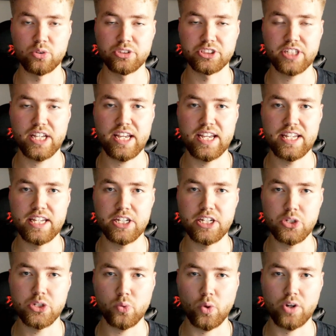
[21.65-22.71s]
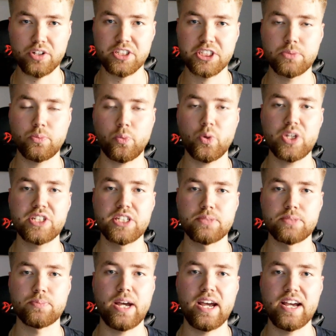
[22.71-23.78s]
launched a grunge
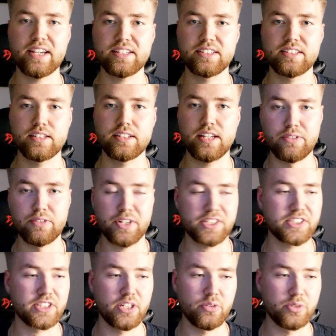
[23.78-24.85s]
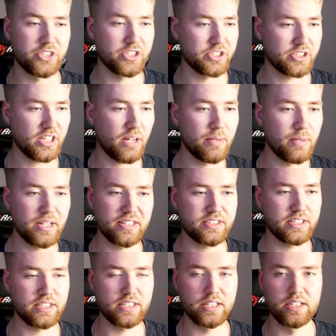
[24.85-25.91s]
presets pack. The effects there is just
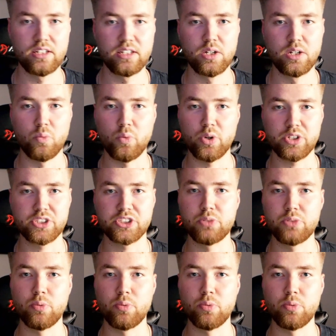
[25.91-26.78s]
amazing, works